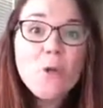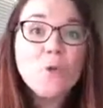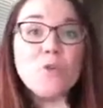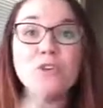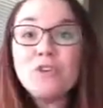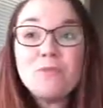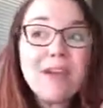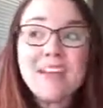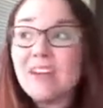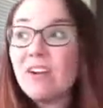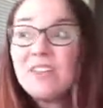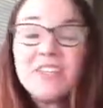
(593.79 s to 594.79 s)
Well, you
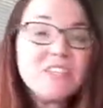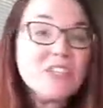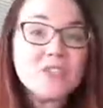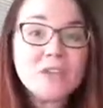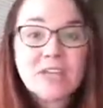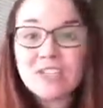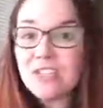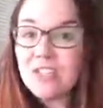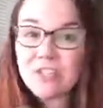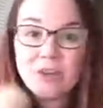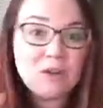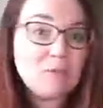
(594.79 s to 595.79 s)
might get all these
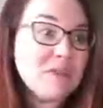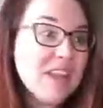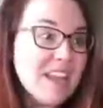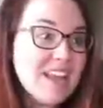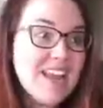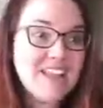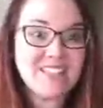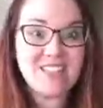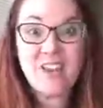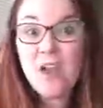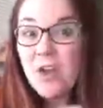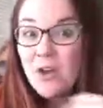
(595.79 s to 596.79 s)
distractions to go to play dates
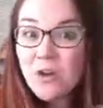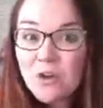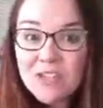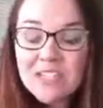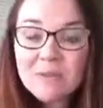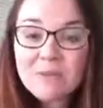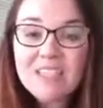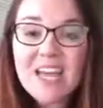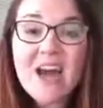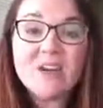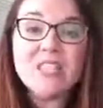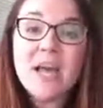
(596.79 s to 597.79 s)
and go to someone's
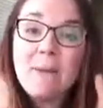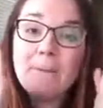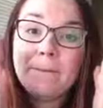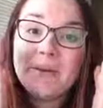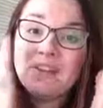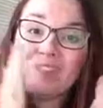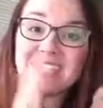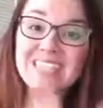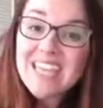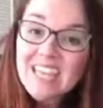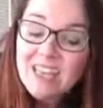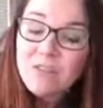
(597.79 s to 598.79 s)
house, but if it's
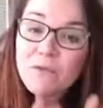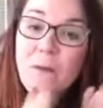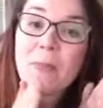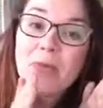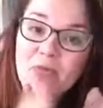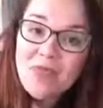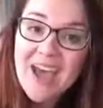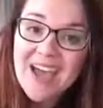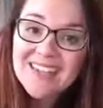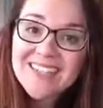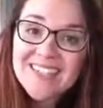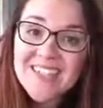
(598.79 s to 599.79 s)
taking from
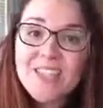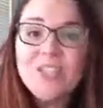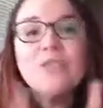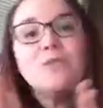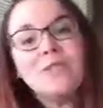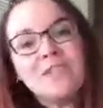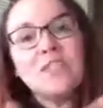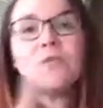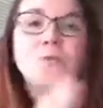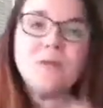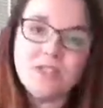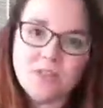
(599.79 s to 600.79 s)
that, you need
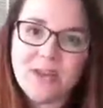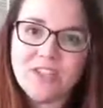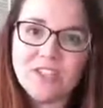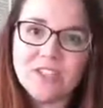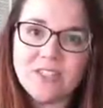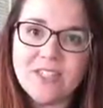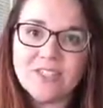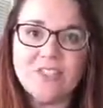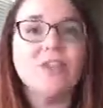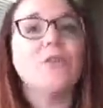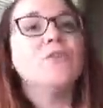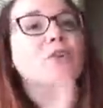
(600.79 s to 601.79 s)
to redirect your
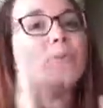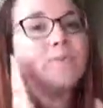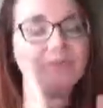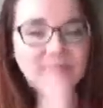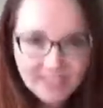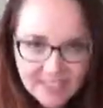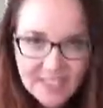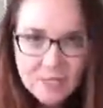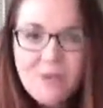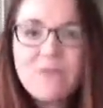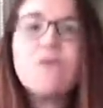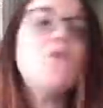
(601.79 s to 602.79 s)
attention and go, nope, this
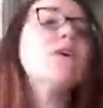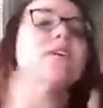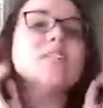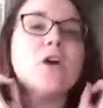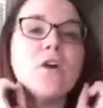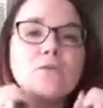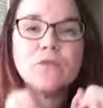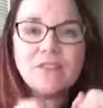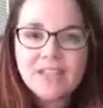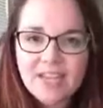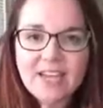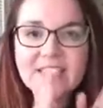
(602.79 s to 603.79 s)
is my focus for
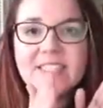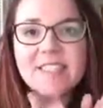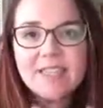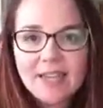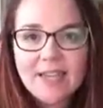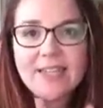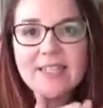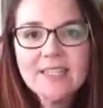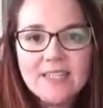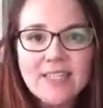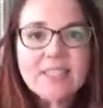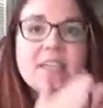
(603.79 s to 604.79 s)
the next 90
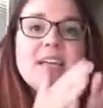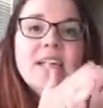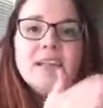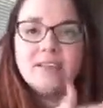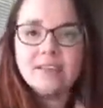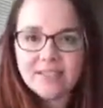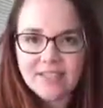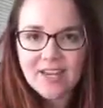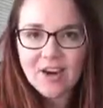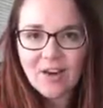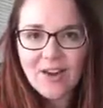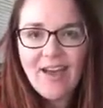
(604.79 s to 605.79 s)
days in this
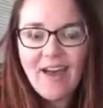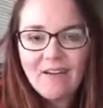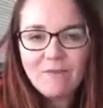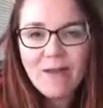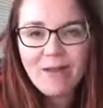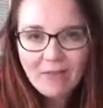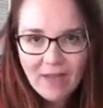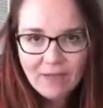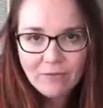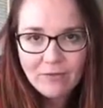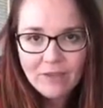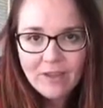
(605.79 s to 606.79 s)
area of my
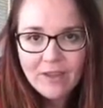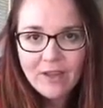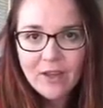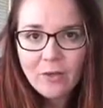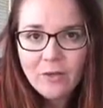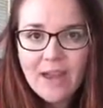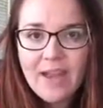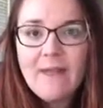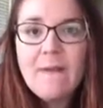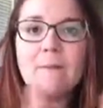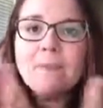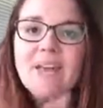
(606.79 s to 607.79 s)
life.
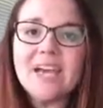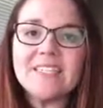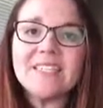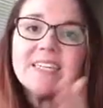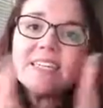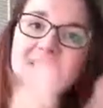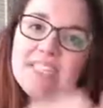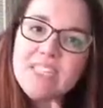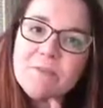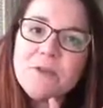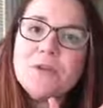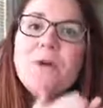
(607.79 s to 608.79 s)
Okay? That's going to
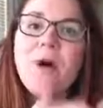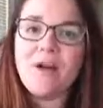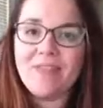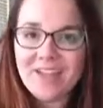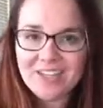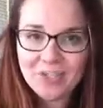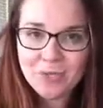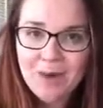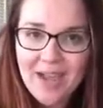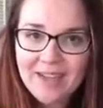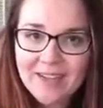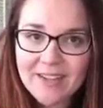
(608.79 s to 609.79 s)
keep you on that
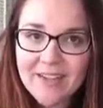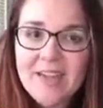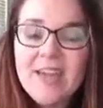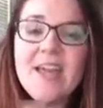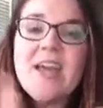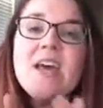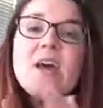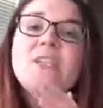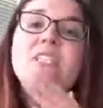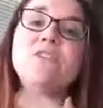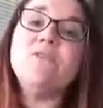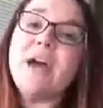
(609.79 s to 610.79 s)
track.
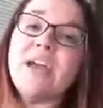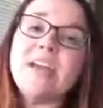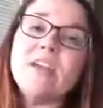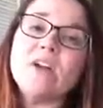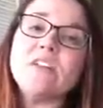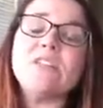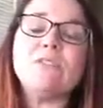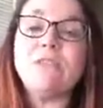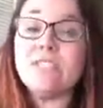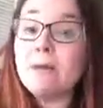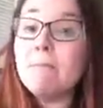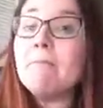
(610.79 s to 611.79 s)
Divide it also
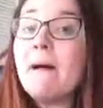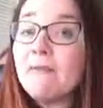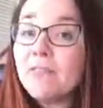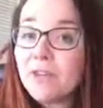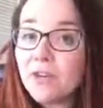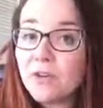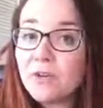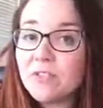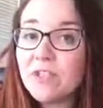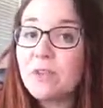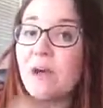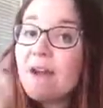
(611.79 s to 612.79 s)
into monthly
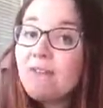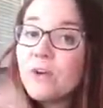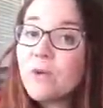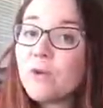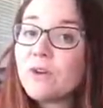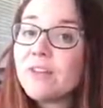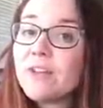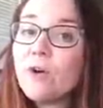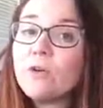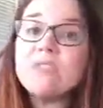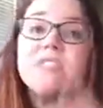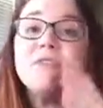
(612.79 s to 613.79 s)
goals. So you have the quarterly
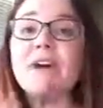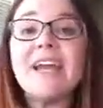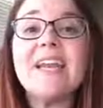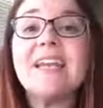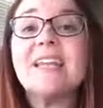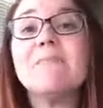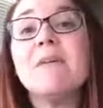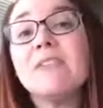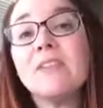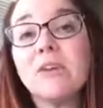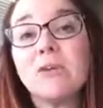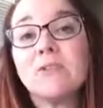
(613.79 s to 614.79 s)
goals, divide it into
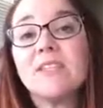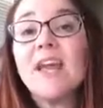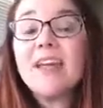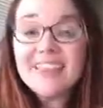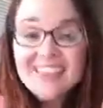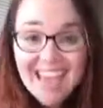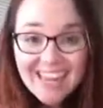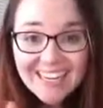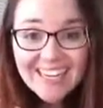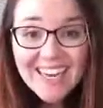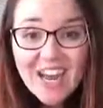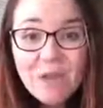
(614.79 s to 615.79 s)
monthly goals. That
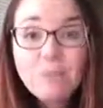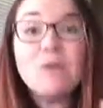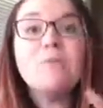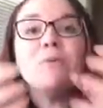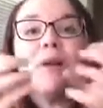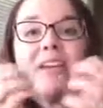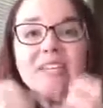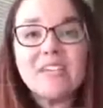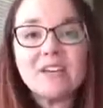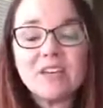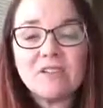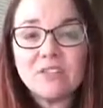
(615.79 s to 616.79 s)
can help you break it
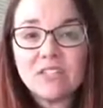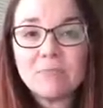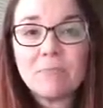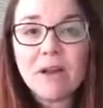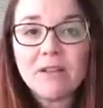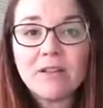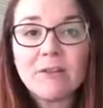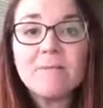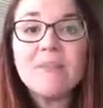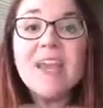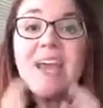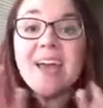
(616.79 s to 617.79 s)
down even smaller.
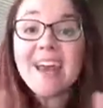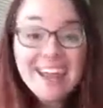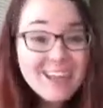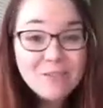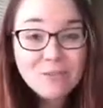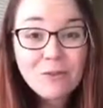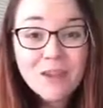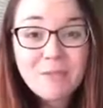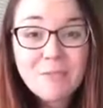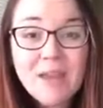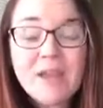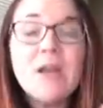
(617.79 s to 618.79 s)
And I even
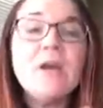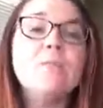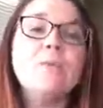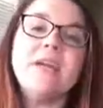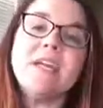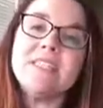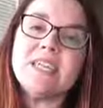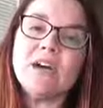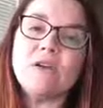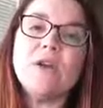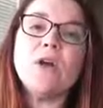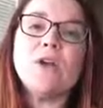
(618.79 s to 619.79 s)
recommend break it
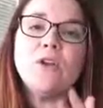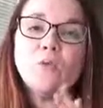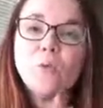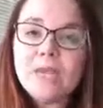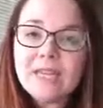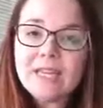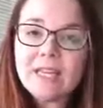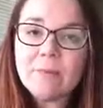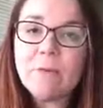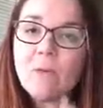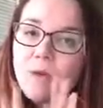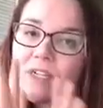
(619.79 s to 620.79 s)
down weekly.
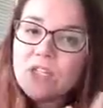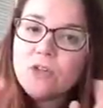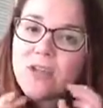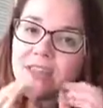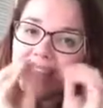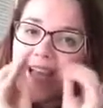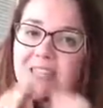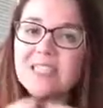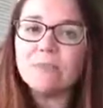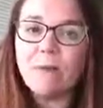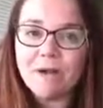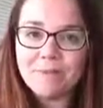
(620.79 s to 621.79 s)
But once you get that
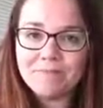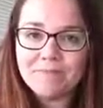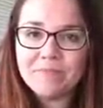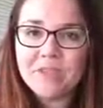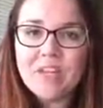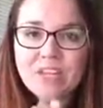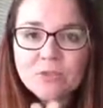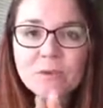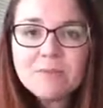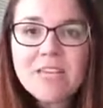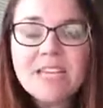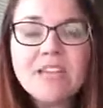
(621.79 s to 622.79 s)
small, here's
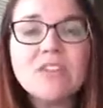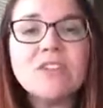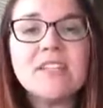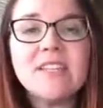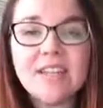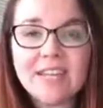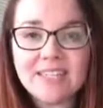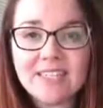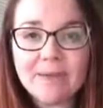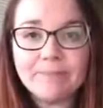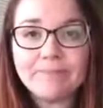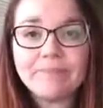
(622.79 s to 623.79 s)
where I'm taking you to the next
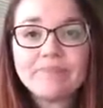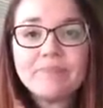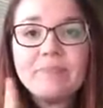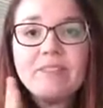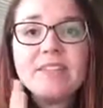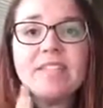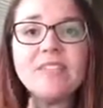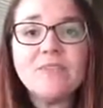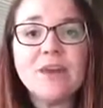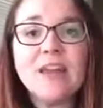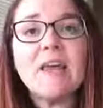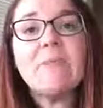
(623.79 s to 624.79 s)
step.
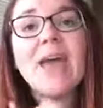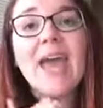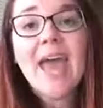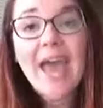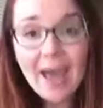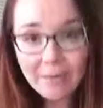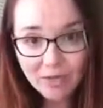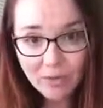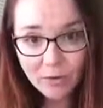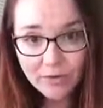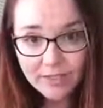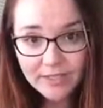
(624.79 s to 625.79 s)
Develop
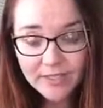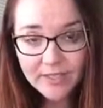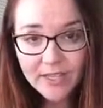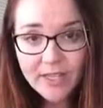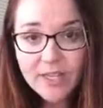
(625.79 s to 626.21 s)
habit goals.